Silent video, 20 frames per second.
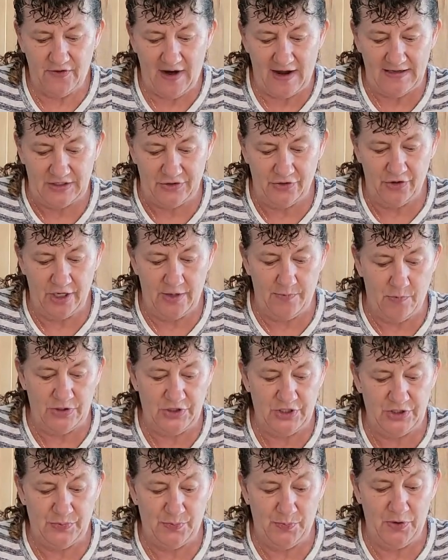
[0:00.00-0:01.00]
ice cream,
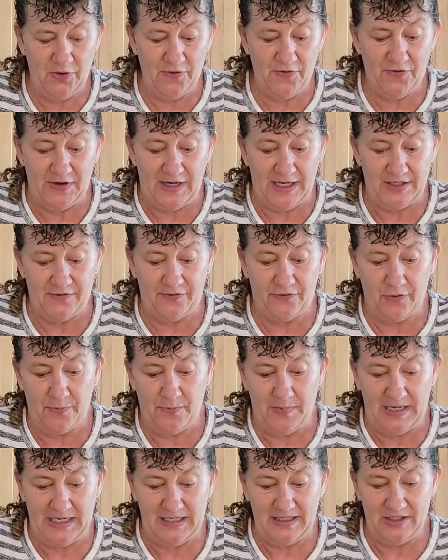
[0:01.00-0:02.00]
which is perfect for
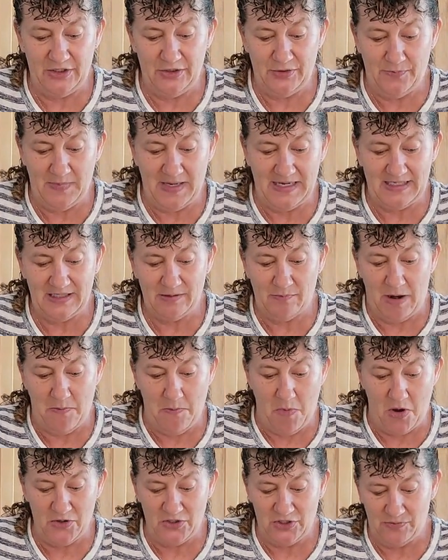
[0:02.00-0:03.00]
me to mix my
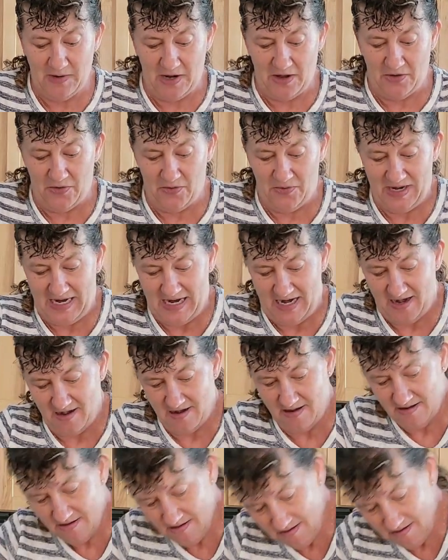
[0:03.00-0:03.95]
marshmallow in.